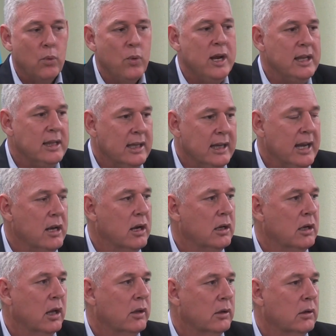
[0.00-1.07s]
We need
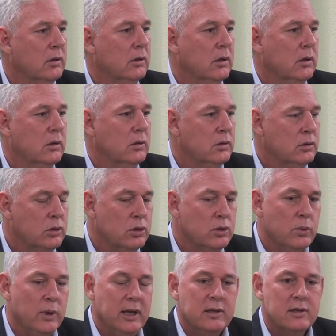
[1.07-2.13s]
another
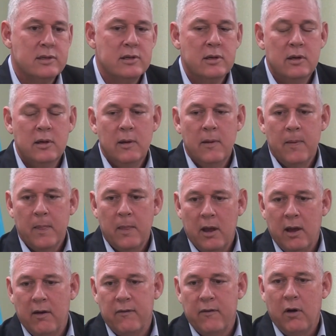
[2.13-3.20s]
2 weeks
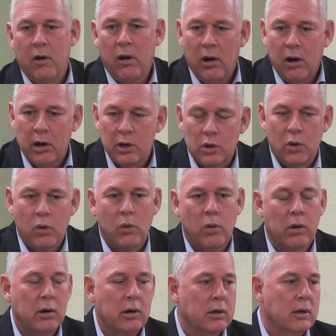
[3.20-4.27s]
of
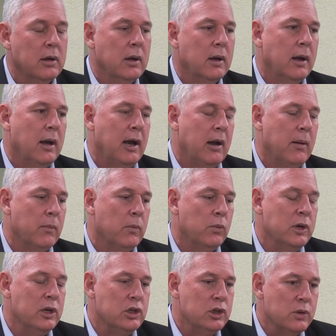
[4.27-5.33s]
hardcore
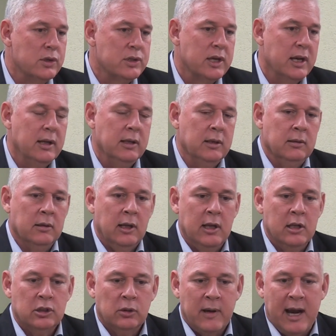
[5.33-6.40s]
reducing
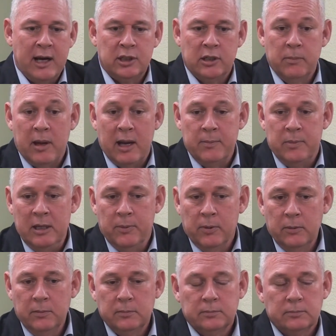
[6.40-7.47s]
interaction by
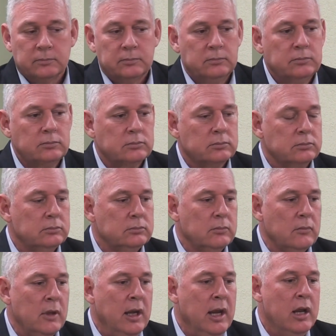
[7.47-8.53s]
people
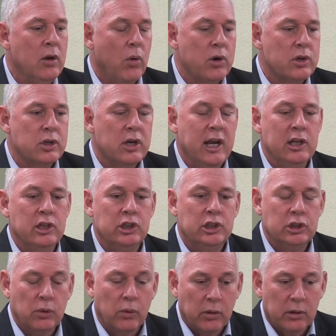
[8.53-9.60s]
in order to
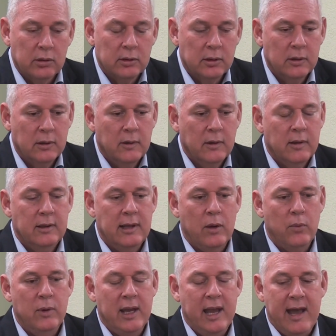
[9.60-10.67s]
ensure
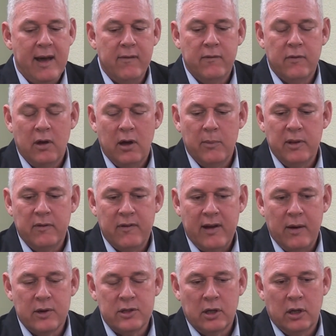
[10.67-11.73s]
that we have the
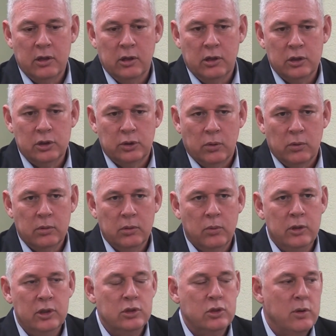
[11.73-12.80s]
virus under control.
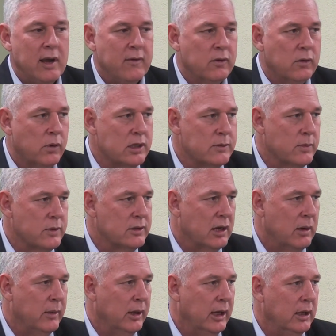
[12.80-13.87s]
We do have Christmas
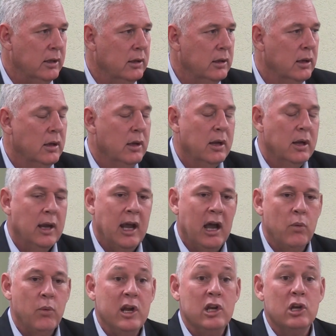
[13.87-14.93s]
coming in,
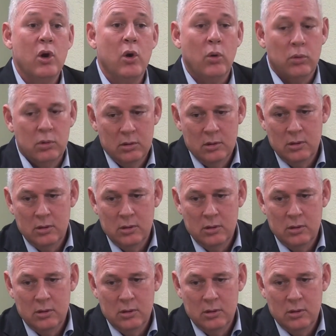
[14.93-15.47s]
and we know